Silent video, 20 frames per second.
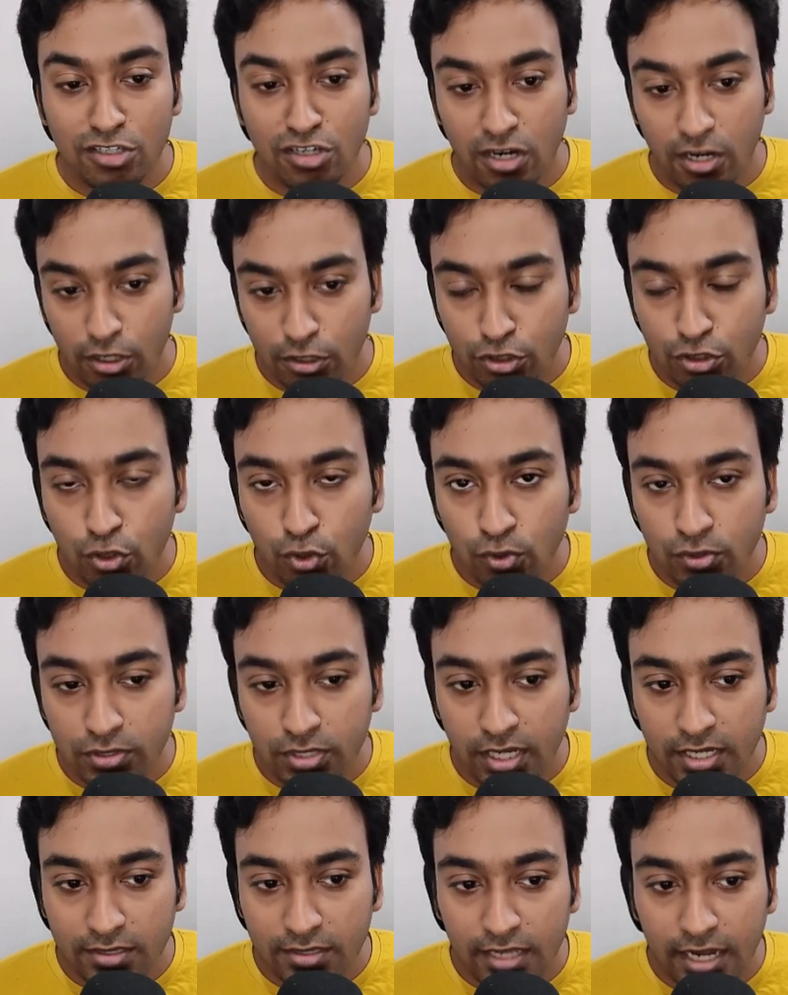shows us
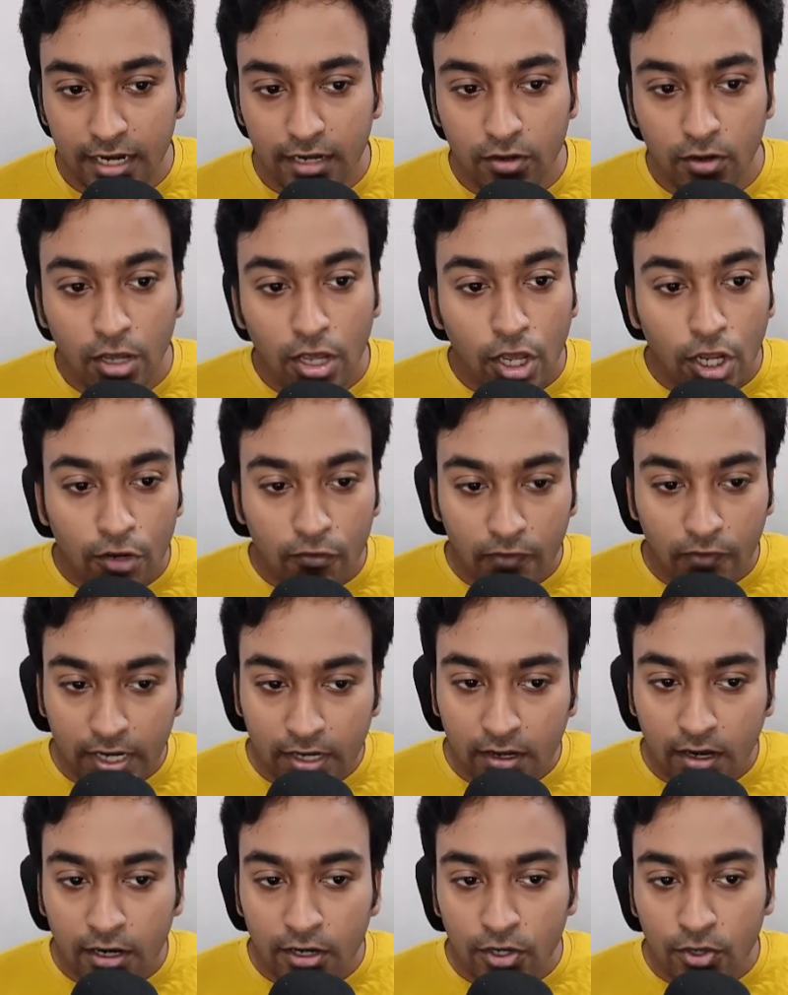that we
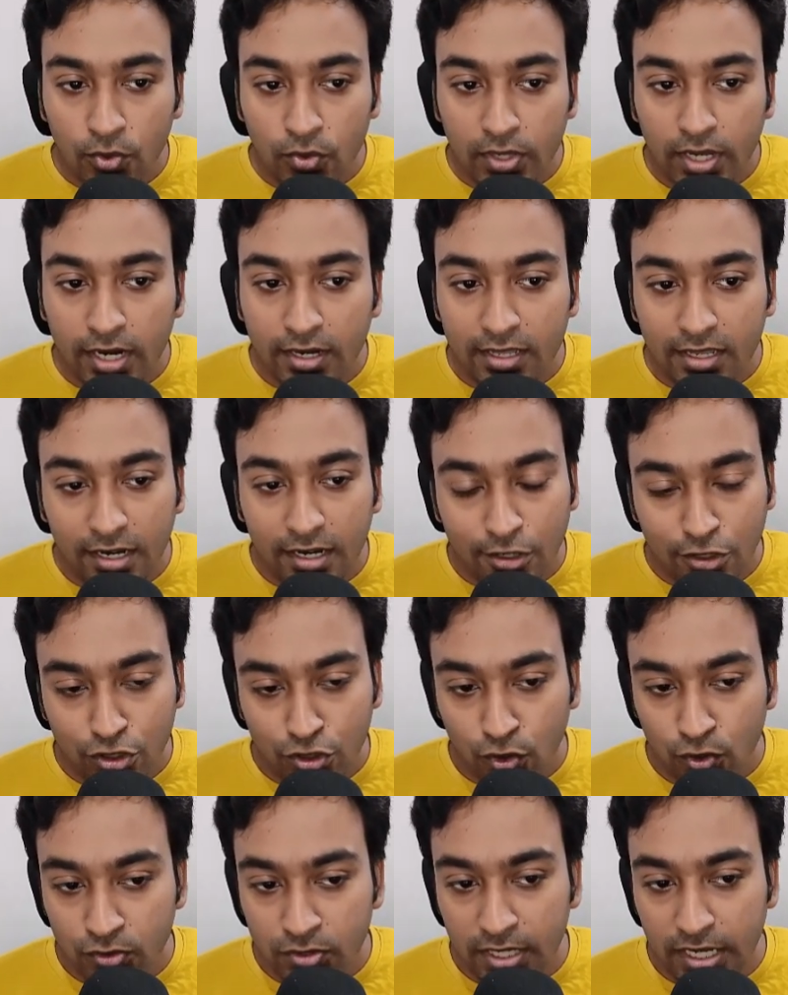can't do that it
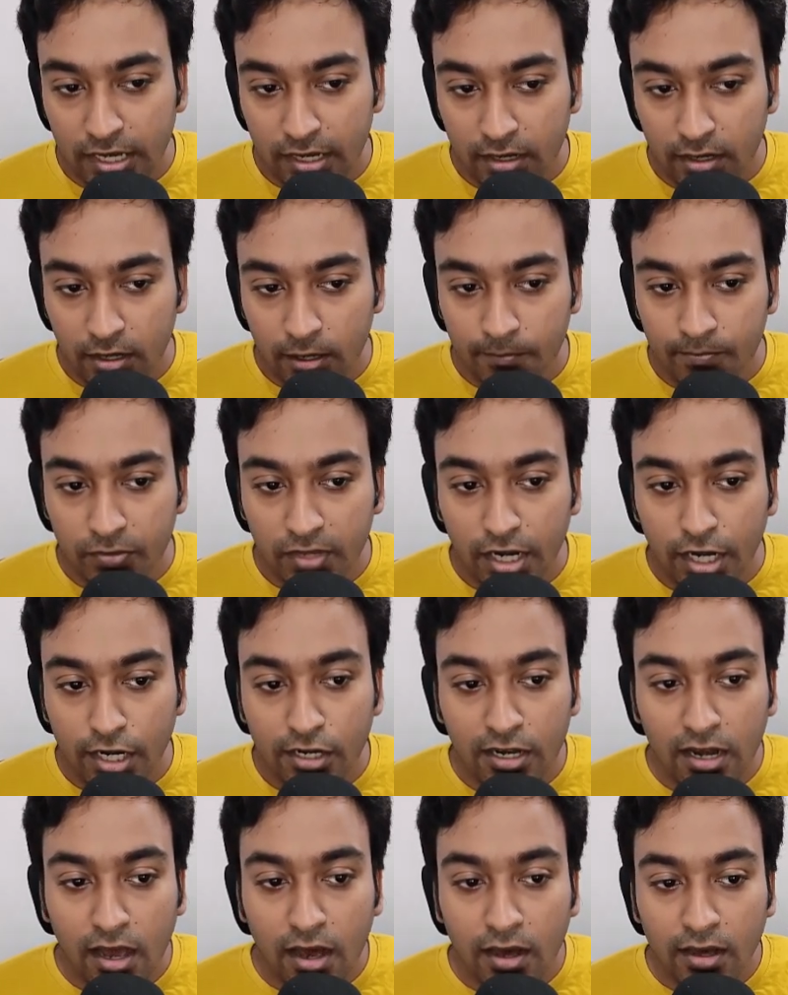shows error it
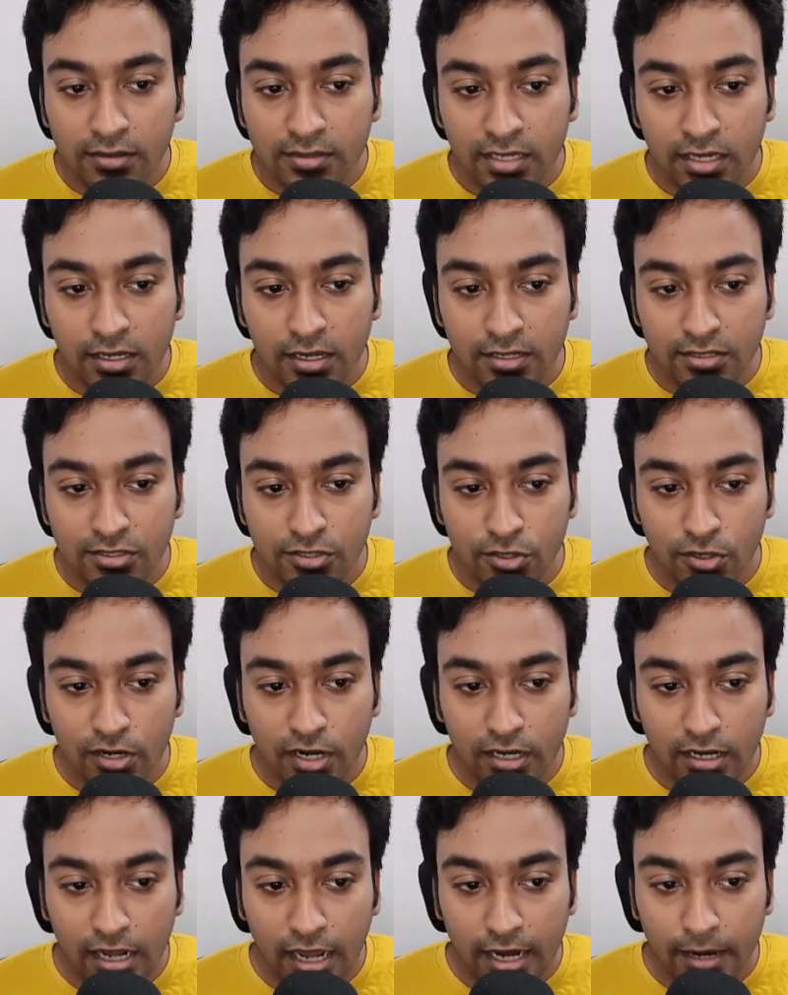asking us to
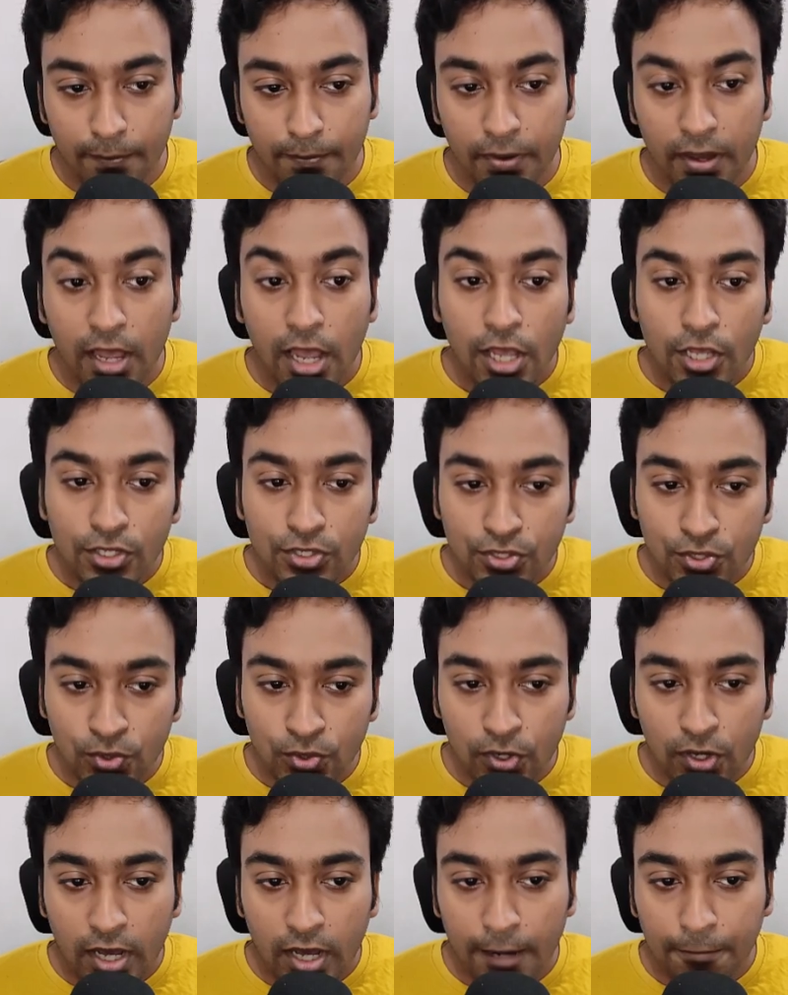type sudo
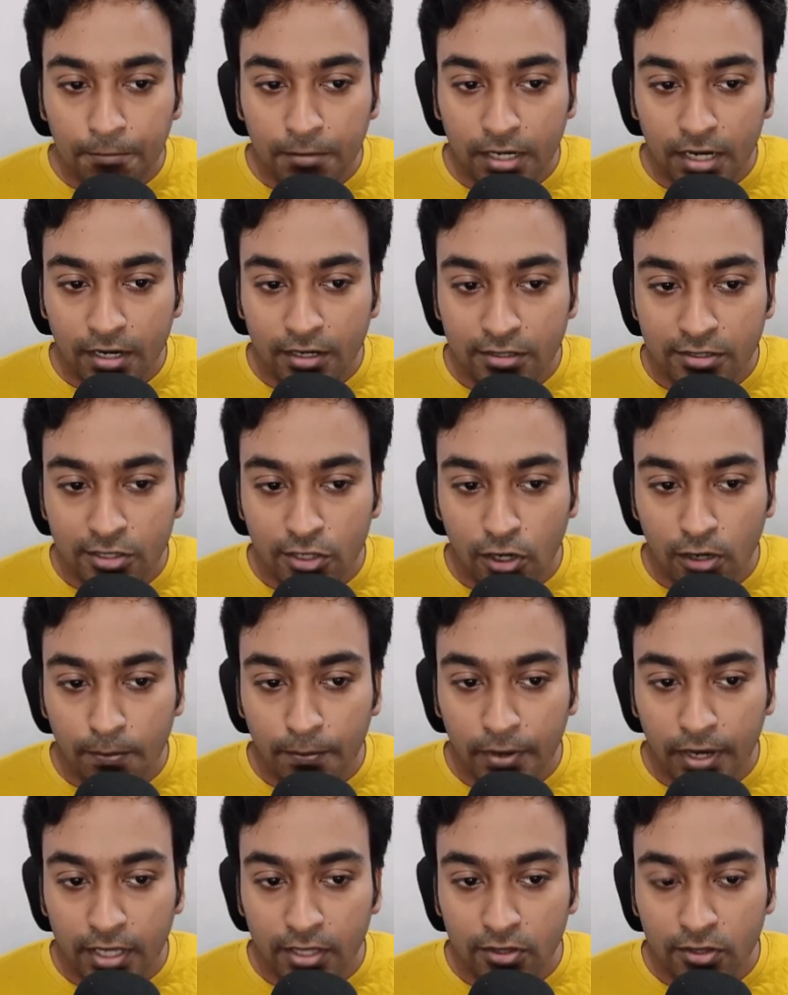apt install
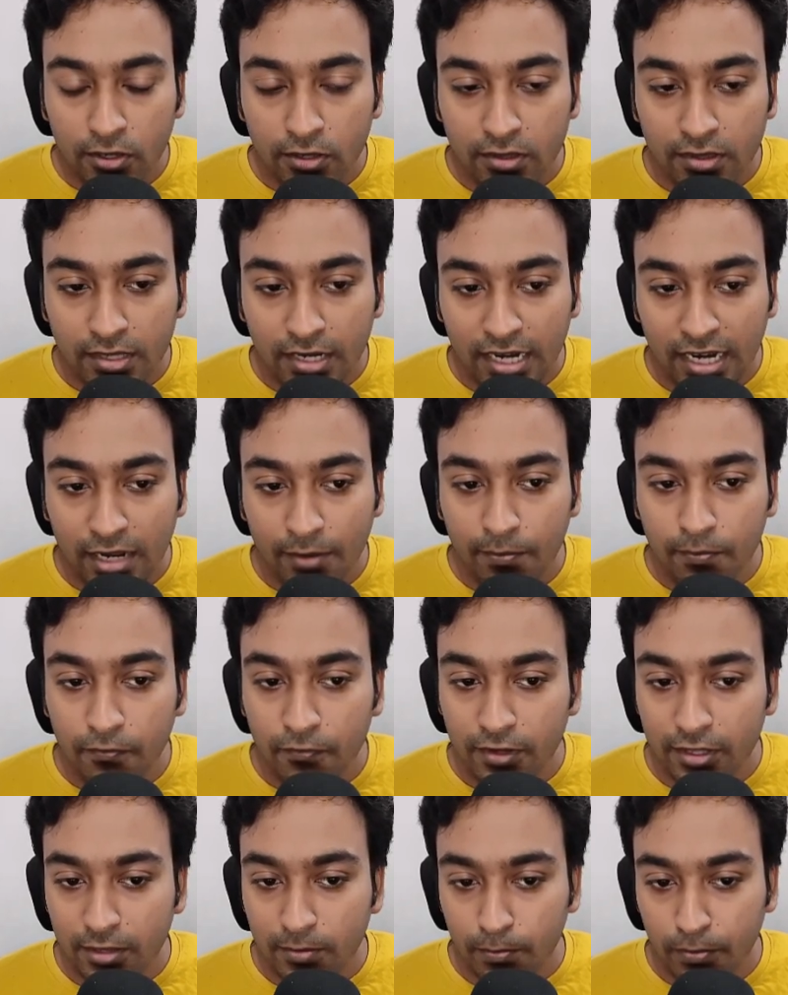python 3 with
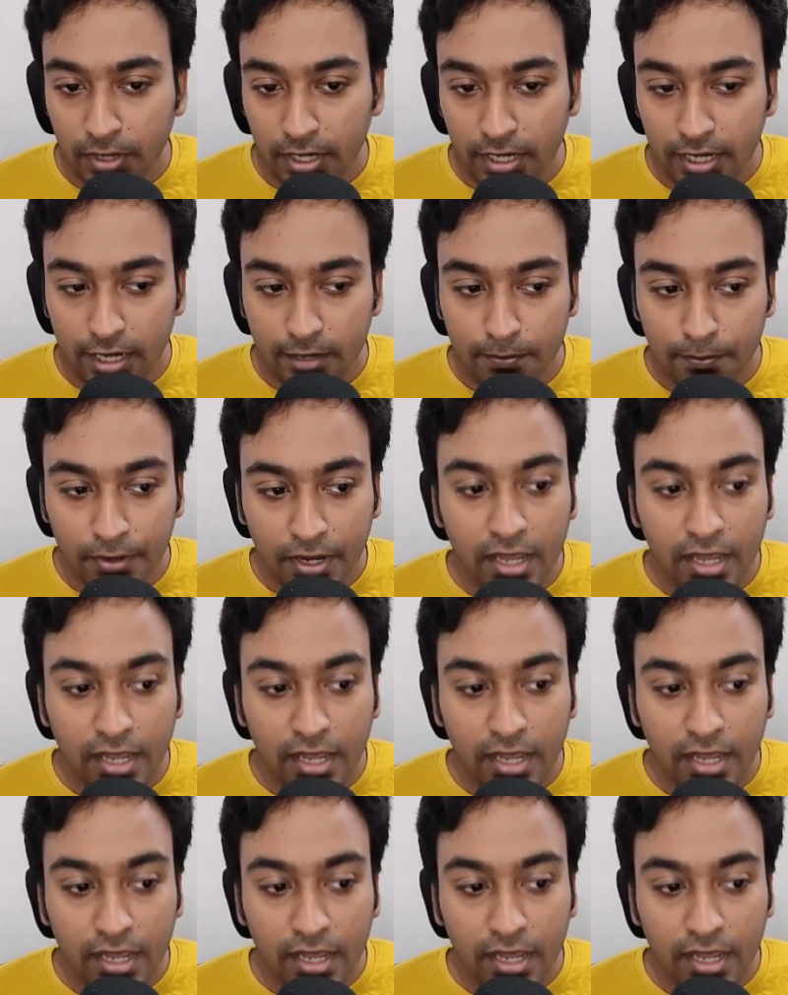pip